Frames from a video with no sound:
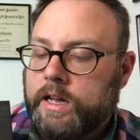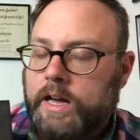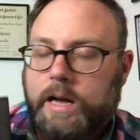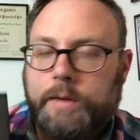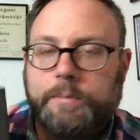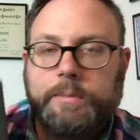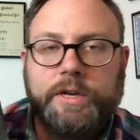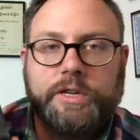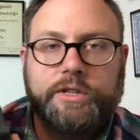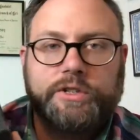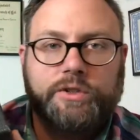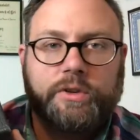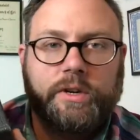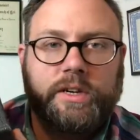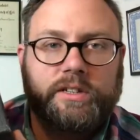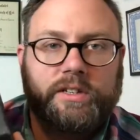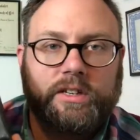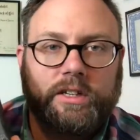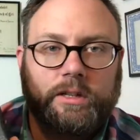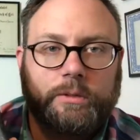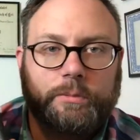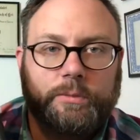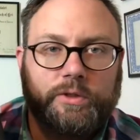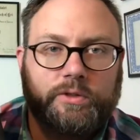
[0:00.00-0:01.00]
I make sure I
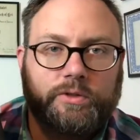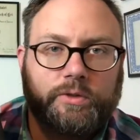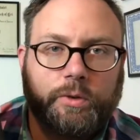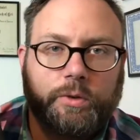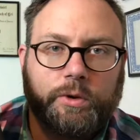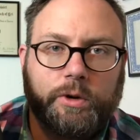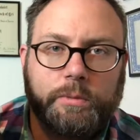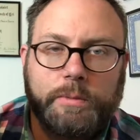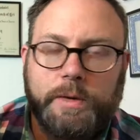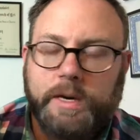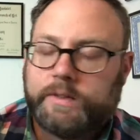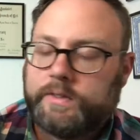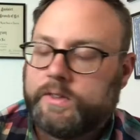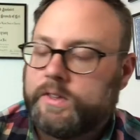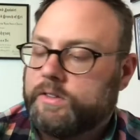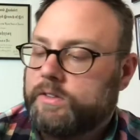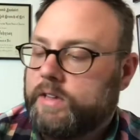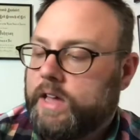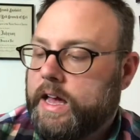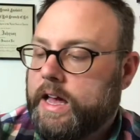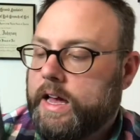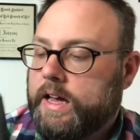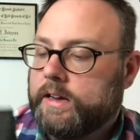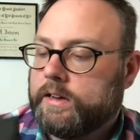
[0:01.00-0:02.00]
tell them the story about
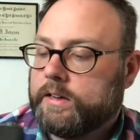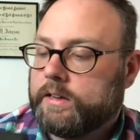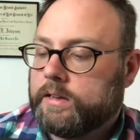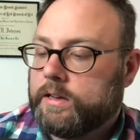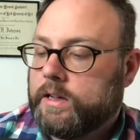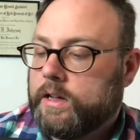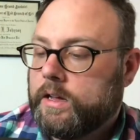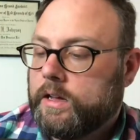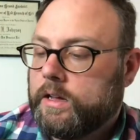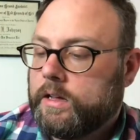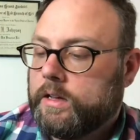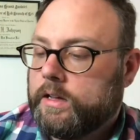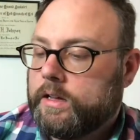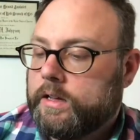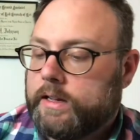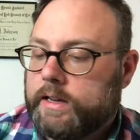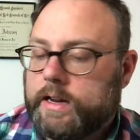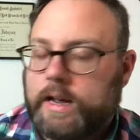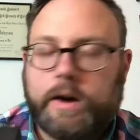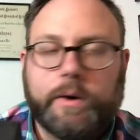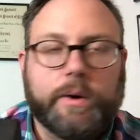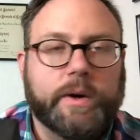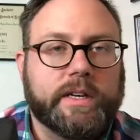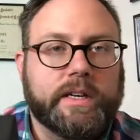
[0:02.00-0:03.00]
this hat and
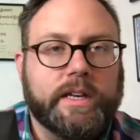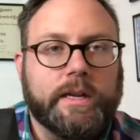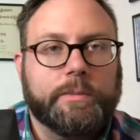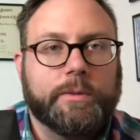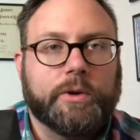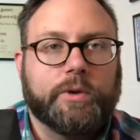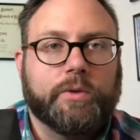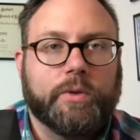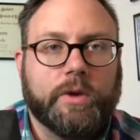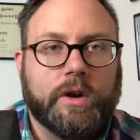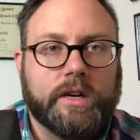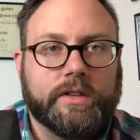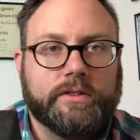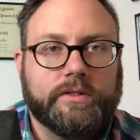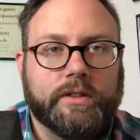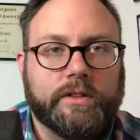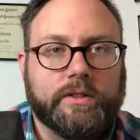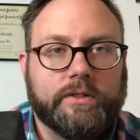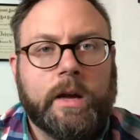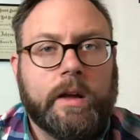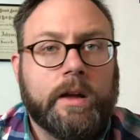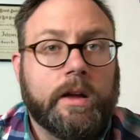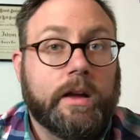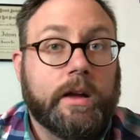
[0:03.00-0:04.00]
and how I came across
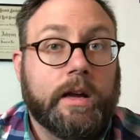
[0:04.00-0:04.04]
it.